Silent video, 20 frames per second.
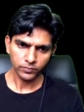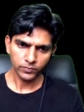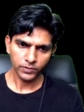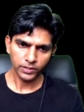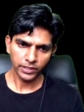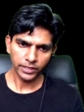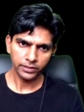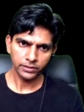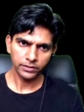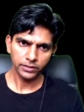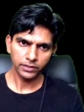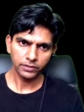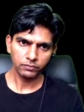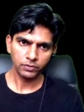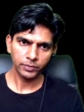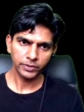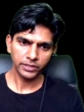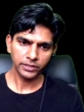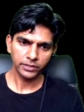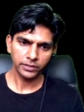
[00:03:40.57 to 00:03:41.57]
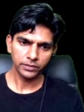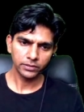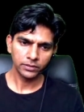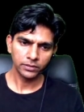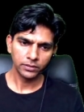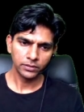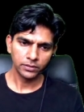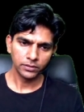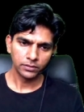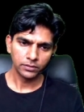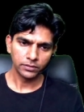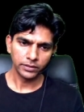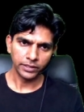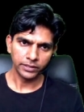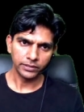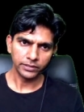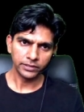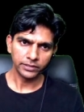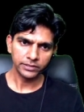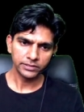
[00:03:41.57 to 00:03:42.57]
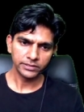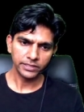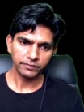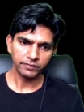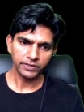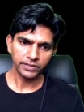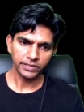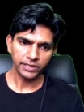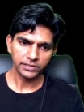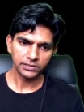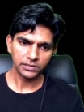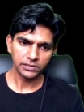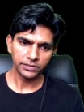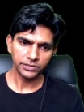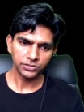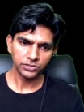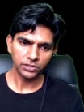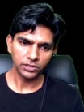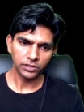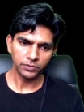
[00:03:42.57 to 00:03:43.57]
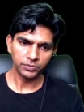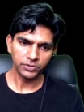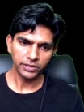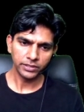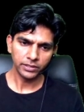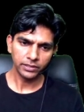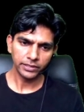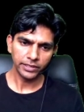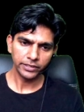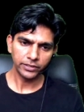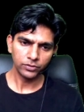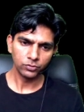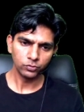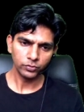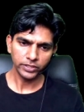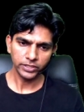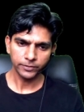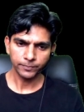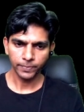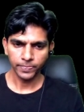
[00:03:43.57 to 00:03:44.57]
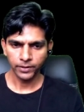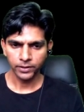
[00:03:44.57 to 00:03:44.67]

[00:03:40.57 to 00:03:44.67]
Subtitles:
and there will be, and it is having an acceleration up the incline 2a.